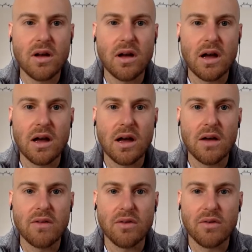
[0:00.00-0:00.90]

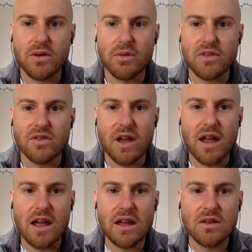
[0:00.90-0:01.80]
Feel free to raise your
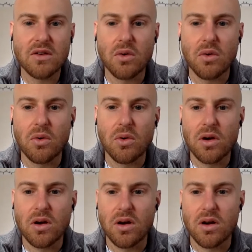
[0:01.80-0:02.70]
hand
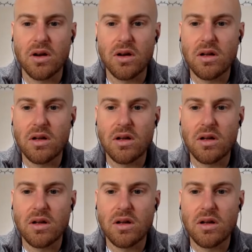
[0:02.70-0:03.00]
or